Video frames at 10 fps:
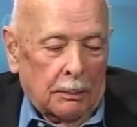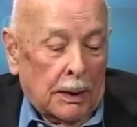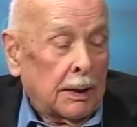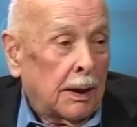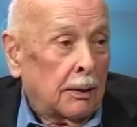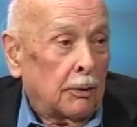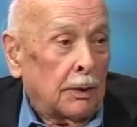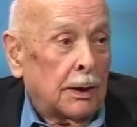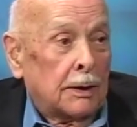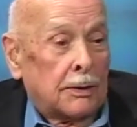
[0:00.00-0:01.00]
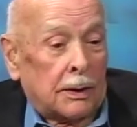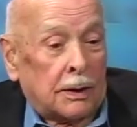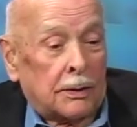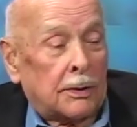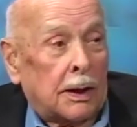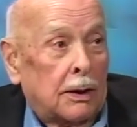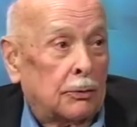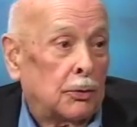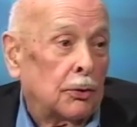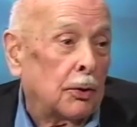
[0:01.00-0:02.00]
But not only does it
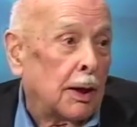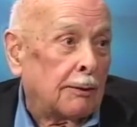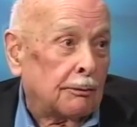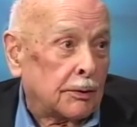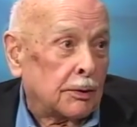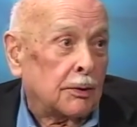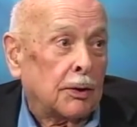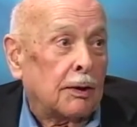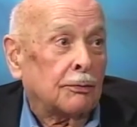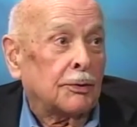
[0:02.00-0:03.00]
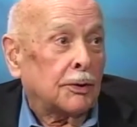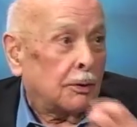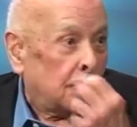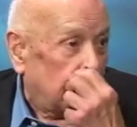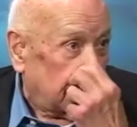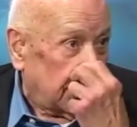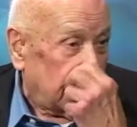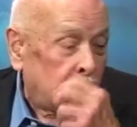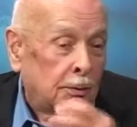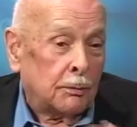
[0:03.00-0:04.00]
house your offices, the offices of the
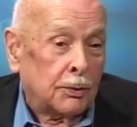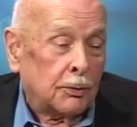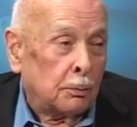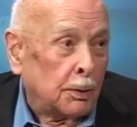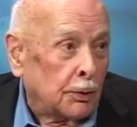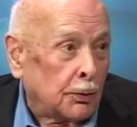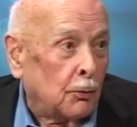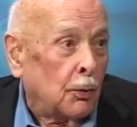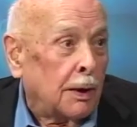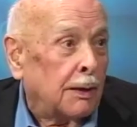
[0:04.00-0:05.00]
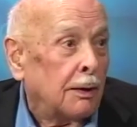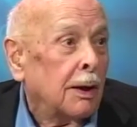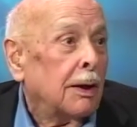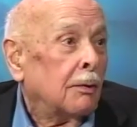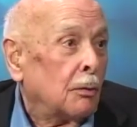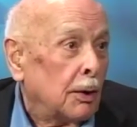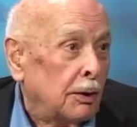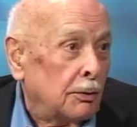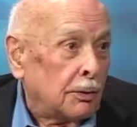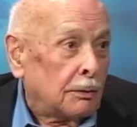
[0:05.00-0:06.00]
foundation, but you built a wing where
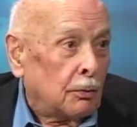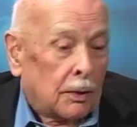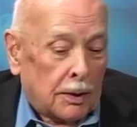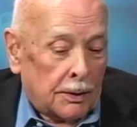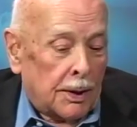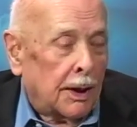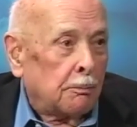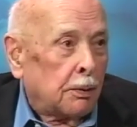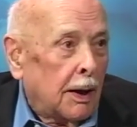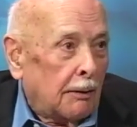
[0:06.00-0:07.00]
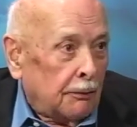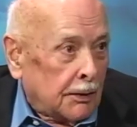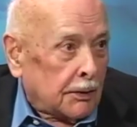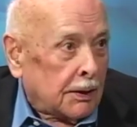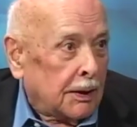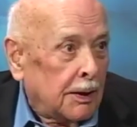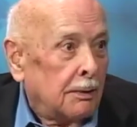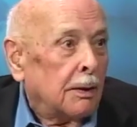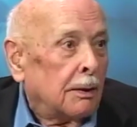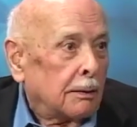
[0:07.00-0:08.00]
nonprofits
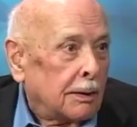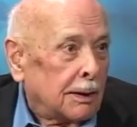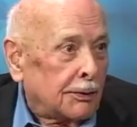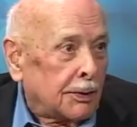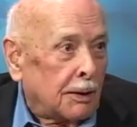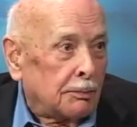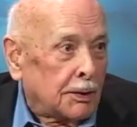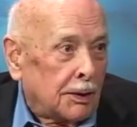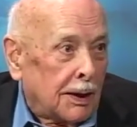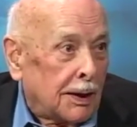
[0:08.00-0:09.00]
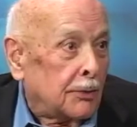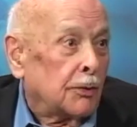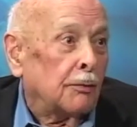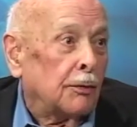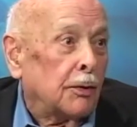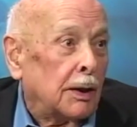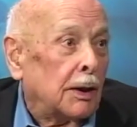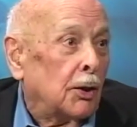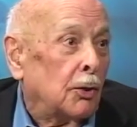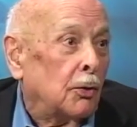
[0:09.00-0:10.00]
can get subsidized or very
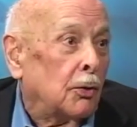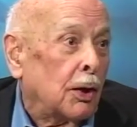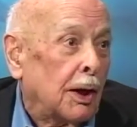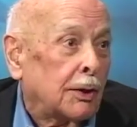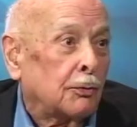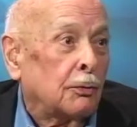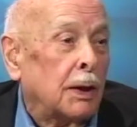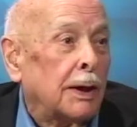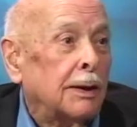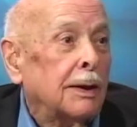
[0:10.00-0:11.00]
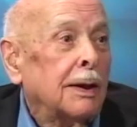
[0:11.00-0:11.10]
low cost rent,